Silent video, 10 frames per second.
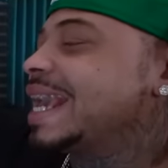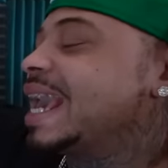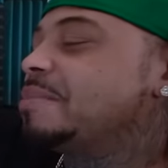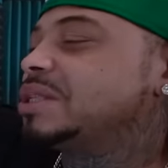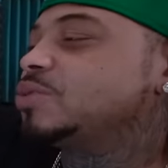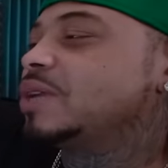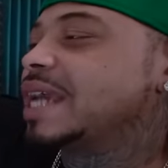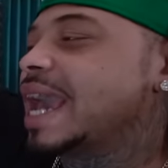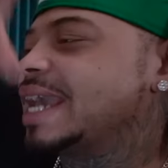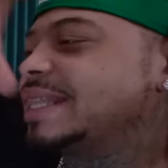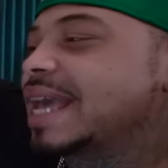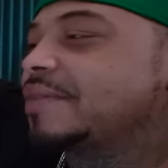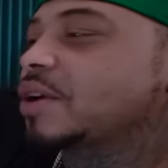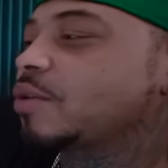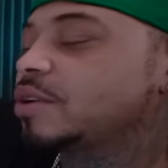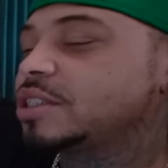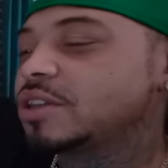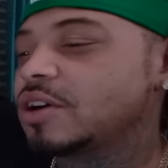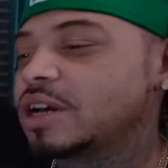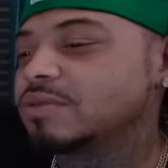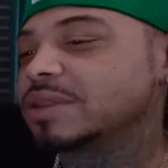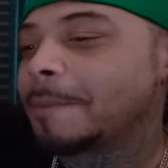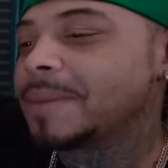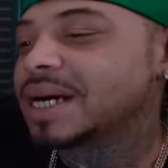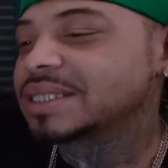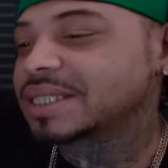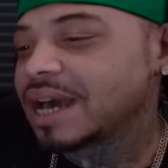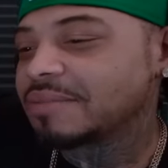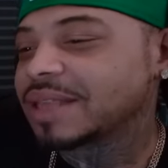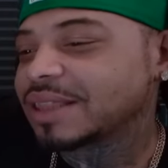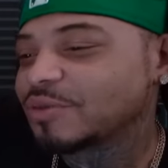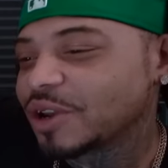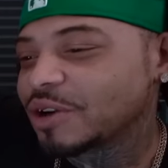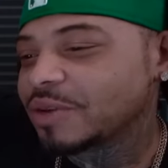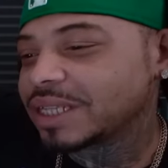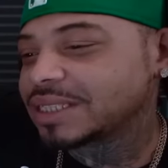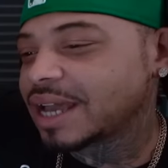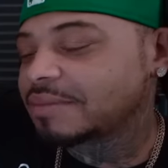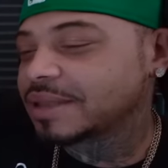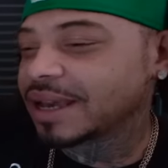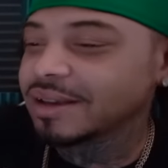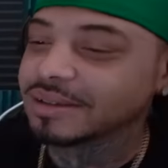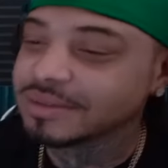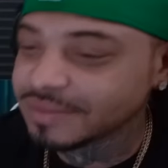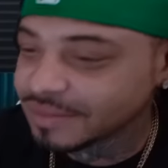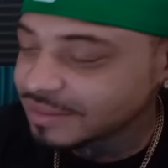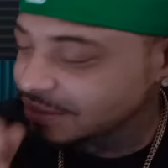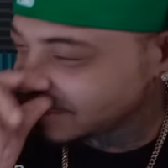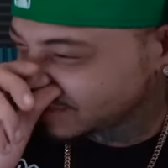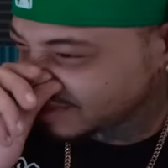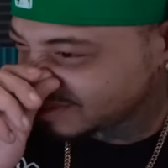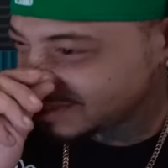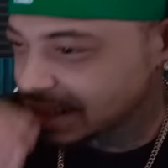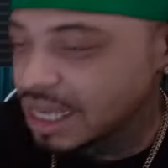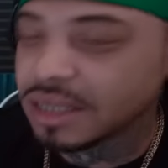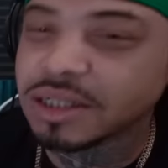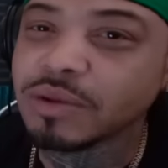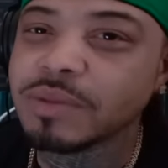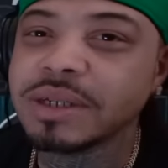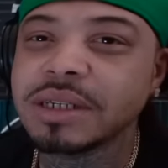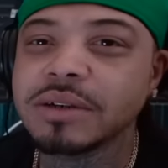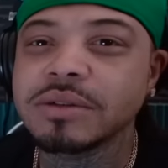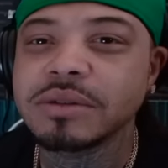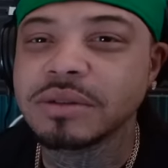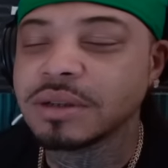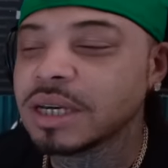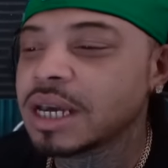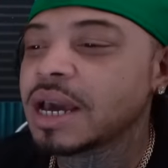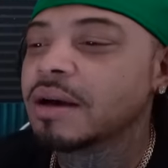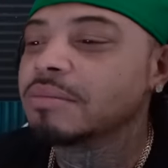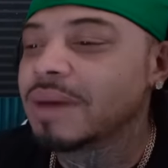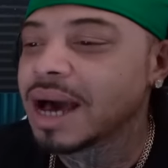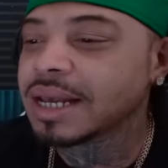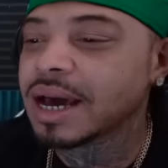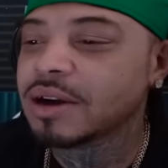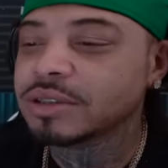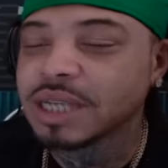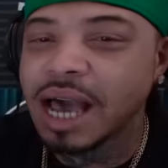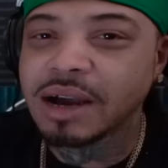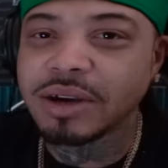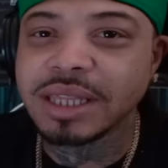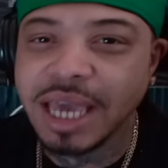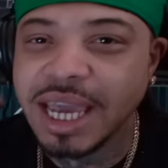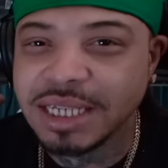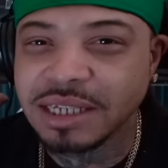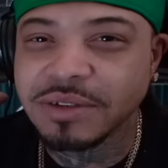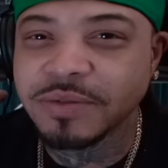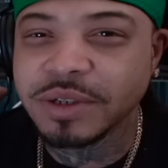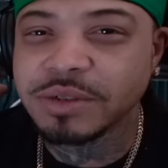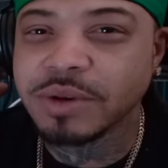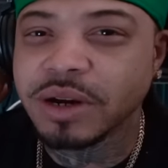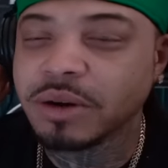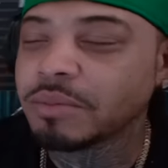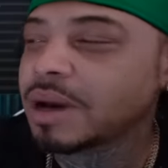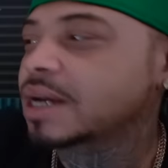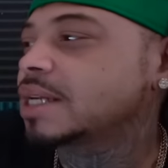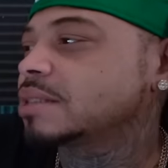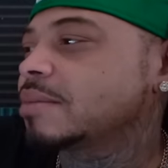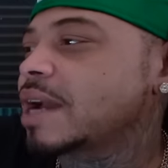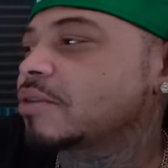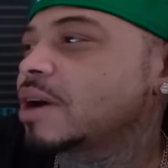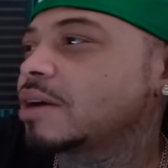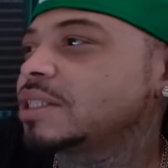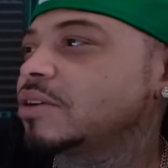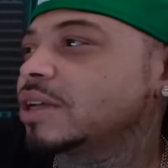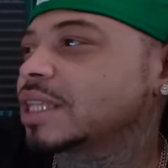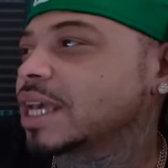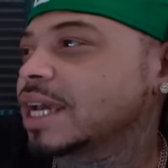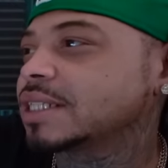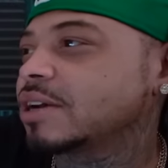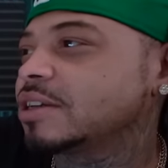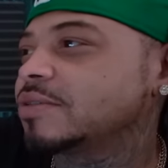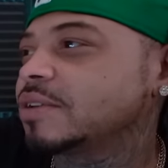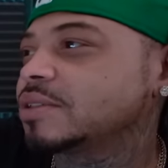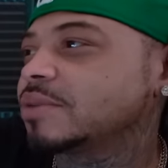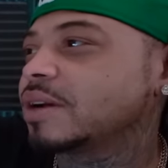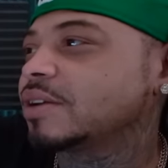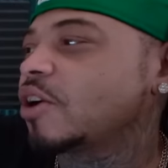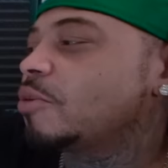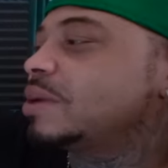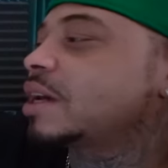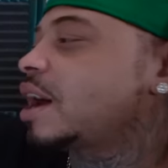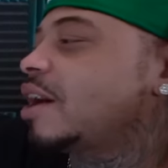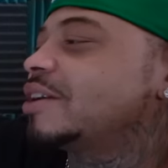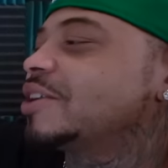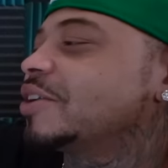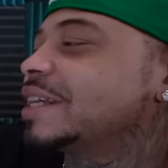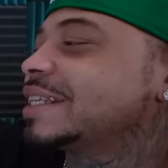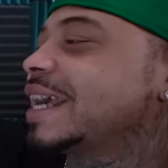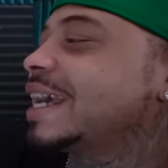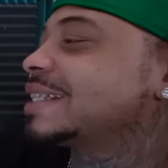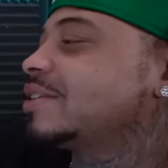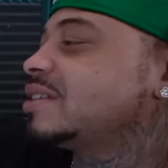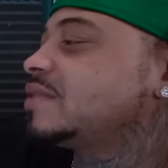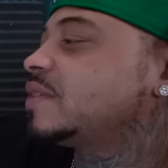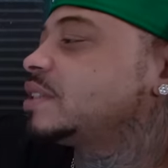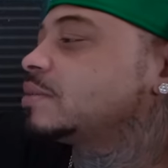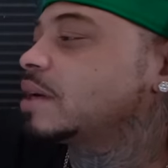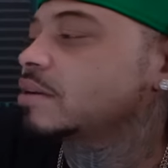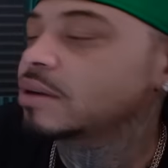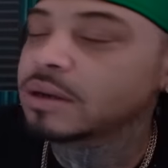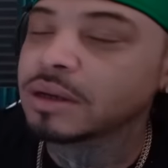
And between 8th Avenue and Crenshaw, it was a bus stop that the one way oh stopped at. So what we do, my house, I go get the eggs out the refrigerator. My cousin Michael house, he go get the eggs out his refrigerator. The homie Kyle, he go get the eggs out his refrigerator.